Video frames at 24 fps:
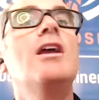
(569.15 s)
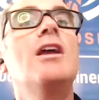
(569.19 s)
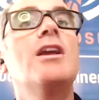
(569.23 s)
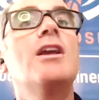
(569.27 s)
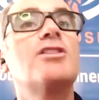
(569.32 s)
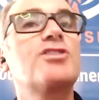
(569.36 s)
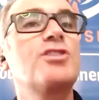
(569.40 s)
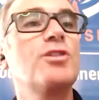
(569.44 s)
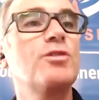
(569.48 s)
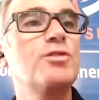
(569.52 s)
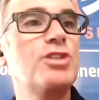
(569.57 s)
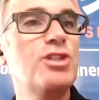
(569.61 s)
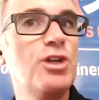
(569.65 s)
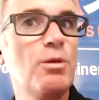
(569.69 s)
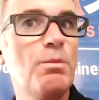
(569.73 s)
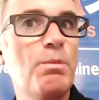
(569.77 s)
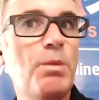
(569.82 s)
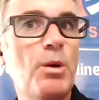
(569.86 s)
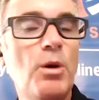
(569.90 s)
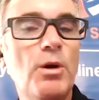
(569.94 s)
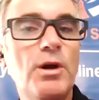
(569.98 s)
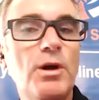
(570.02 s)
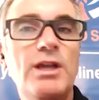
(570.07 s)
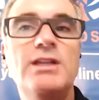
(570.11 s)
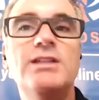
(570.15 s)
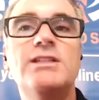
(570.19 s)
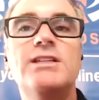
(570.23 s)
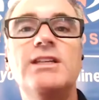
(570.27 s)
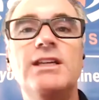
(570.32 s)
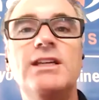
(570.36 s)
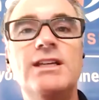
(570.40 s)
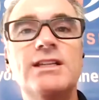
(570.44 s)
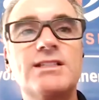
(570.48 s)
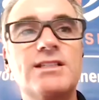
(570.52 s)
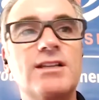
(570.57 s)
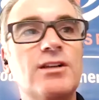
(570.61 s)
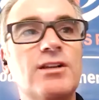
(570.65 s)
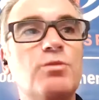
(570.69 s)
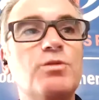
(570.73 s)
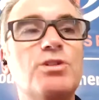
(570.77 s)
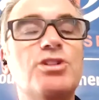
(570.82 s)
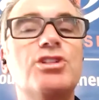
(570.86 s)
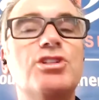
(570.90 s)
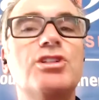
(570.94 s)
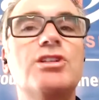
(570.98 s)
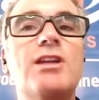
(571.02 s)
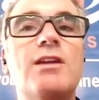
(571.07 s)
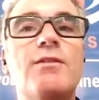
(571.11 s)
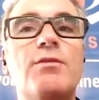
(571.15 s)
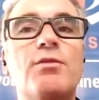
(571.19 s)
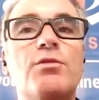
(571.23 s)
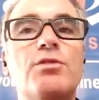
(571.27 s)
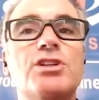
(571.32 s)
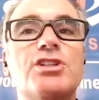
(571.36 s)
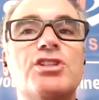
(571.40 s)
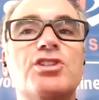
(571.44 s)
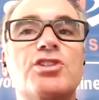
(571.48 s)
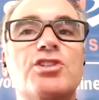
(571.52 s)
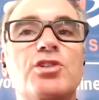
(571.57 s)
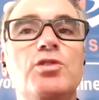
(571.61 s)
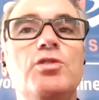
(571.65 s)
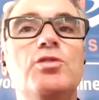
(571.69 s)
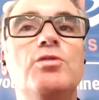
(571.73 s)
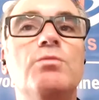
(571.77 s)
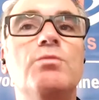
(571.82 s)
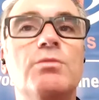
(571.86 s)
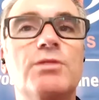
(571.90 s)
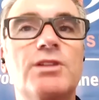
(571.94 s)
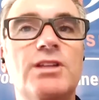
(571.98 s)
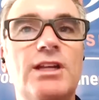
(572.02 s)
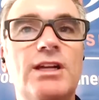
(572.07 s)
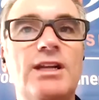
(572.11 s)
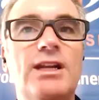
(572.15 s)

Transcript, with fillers: so to your point is like we should never assume the